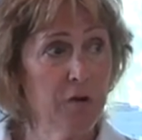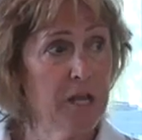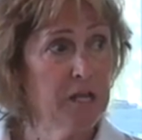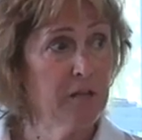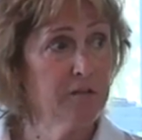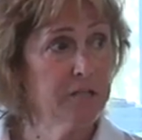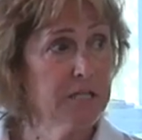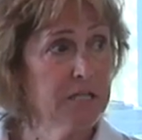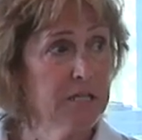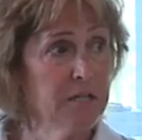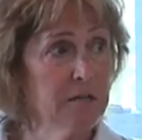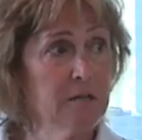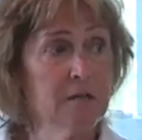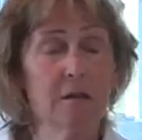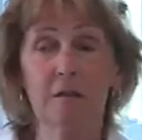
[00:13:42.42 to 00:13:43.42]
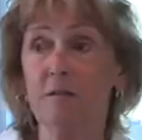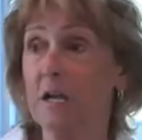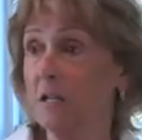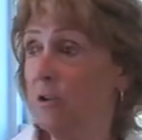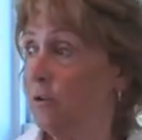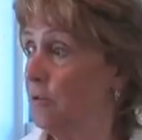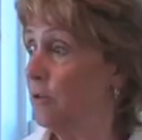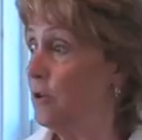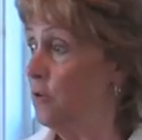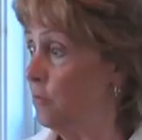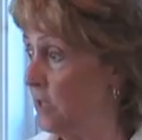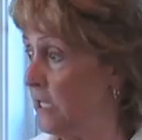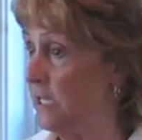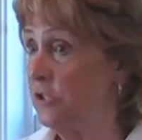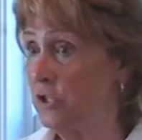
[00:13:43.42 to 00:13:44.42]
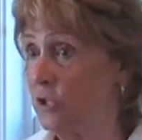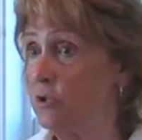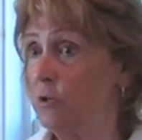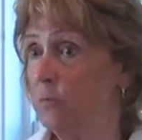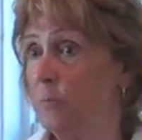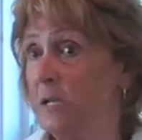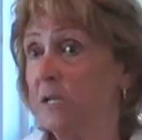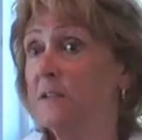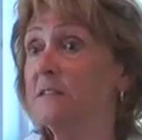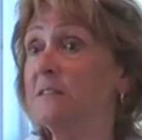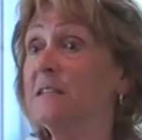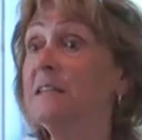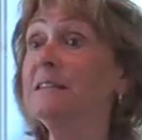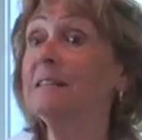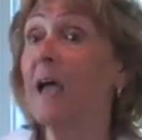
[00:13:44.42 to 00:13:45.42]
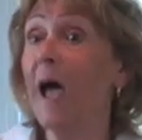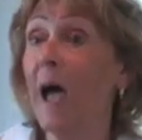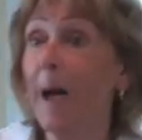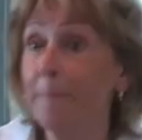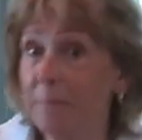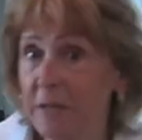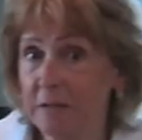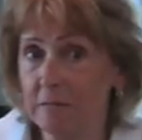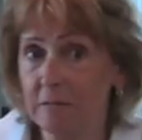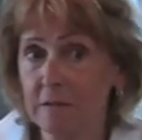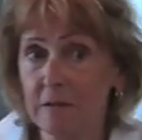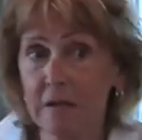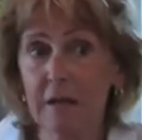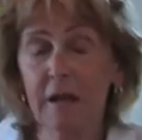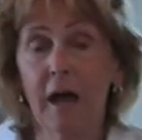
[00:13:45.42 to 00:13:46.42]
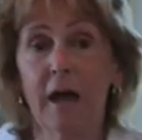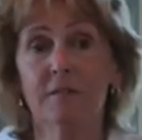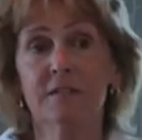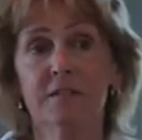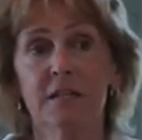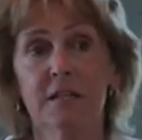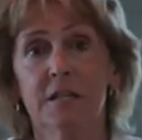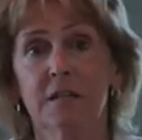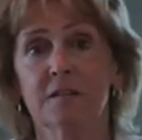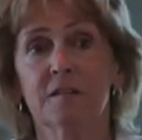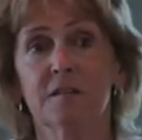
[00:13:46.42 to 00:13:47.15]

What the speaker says: handy that you need, too, because things happen. I've seen it